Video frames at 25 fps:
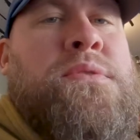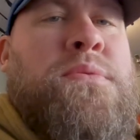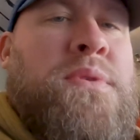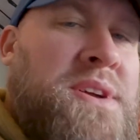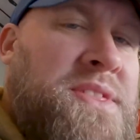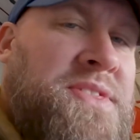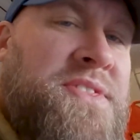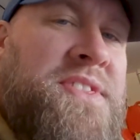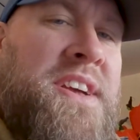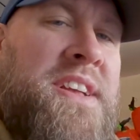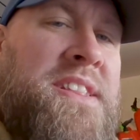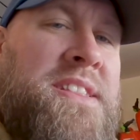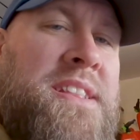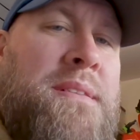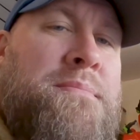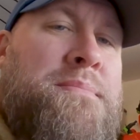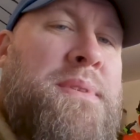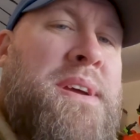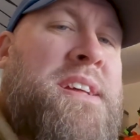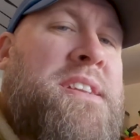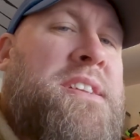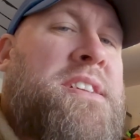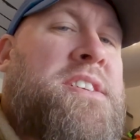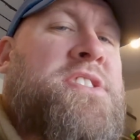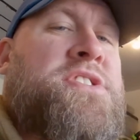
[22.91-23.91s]
You wouldn't think that'd
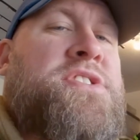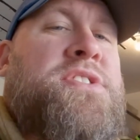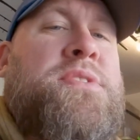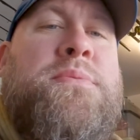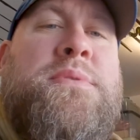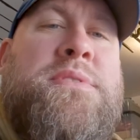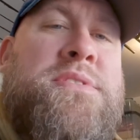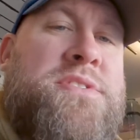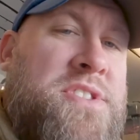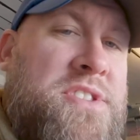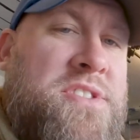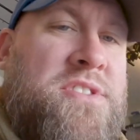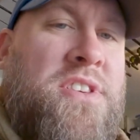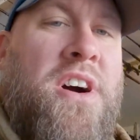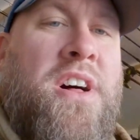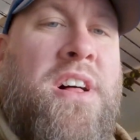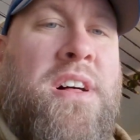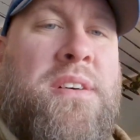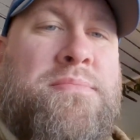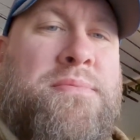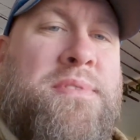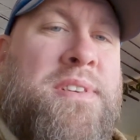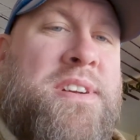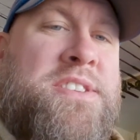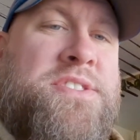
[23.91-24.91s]
be an issue. We'd just
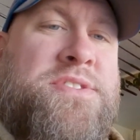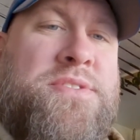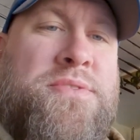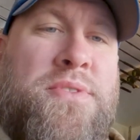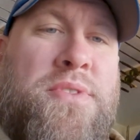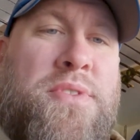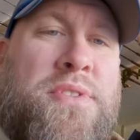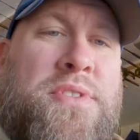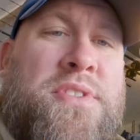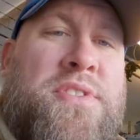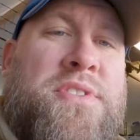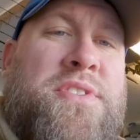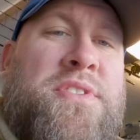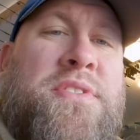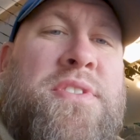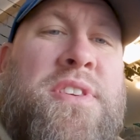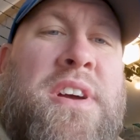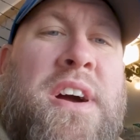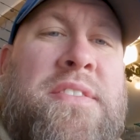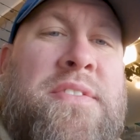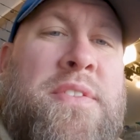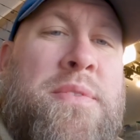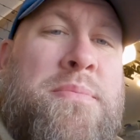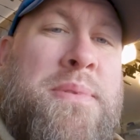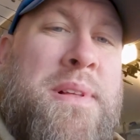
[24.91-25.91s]
call up Ranger and order a new
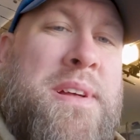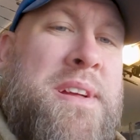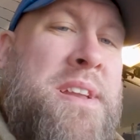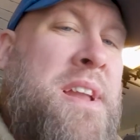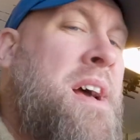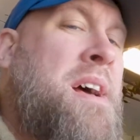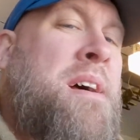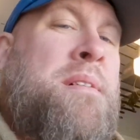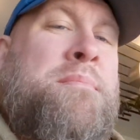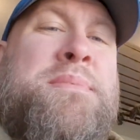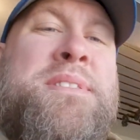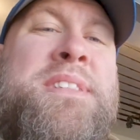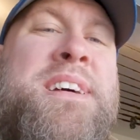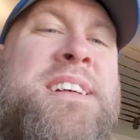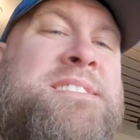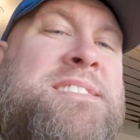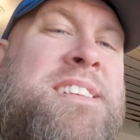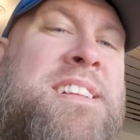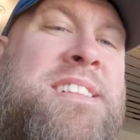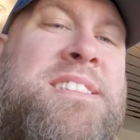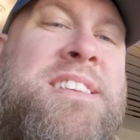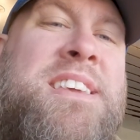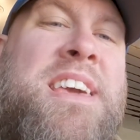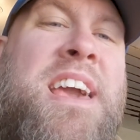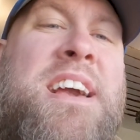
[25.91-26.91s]
cover plate. But that's
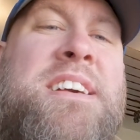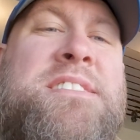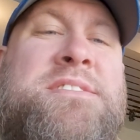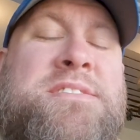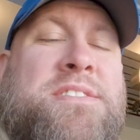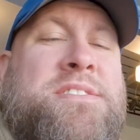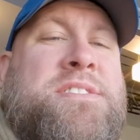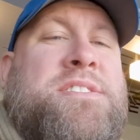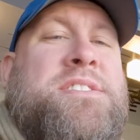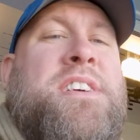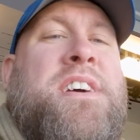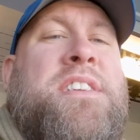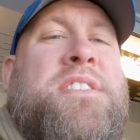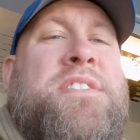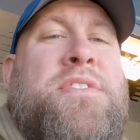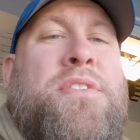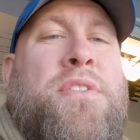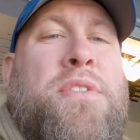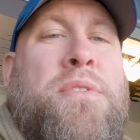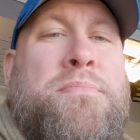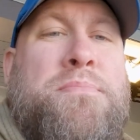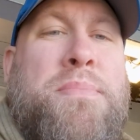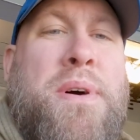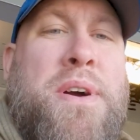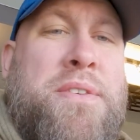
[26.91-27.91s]
not the case on a 10
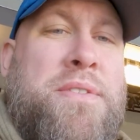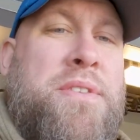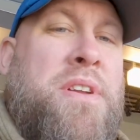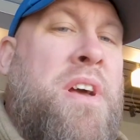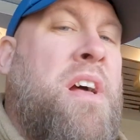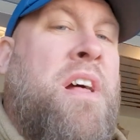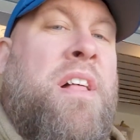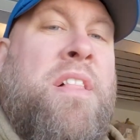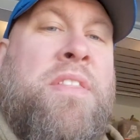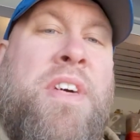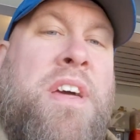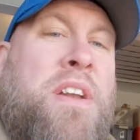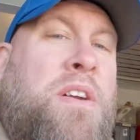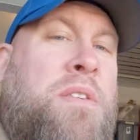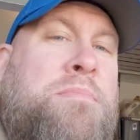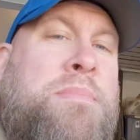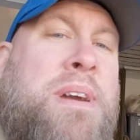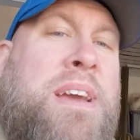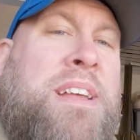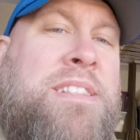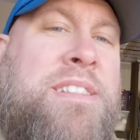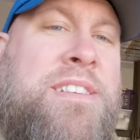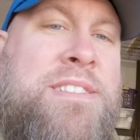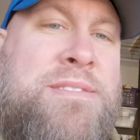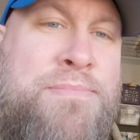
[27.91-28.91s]
year old boat. They don't
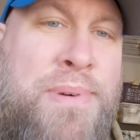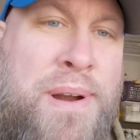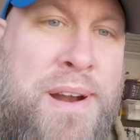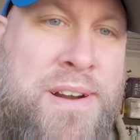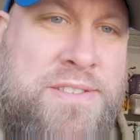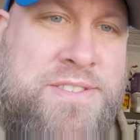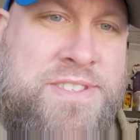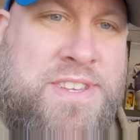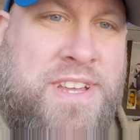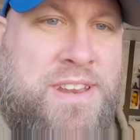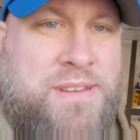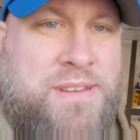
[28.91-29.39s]
make these parts